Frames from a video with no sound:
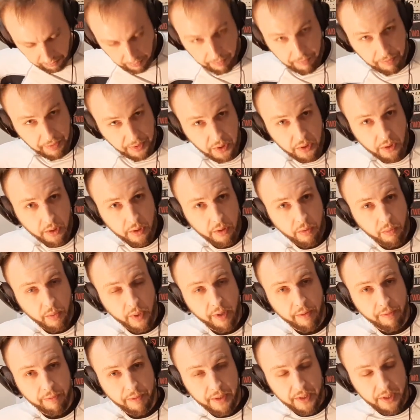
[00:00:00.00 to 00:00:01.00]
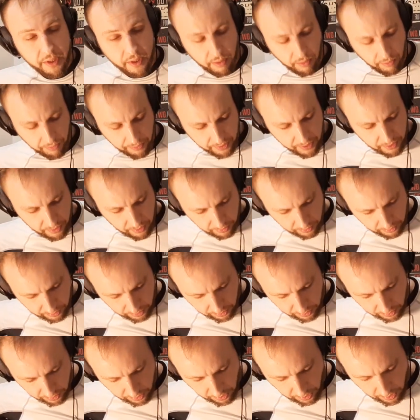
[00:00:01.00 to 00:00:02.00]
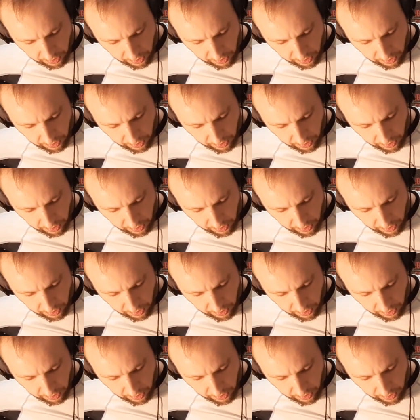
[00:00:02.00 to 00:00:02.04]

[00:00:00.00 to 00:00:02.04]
a physical, very physical thing. It's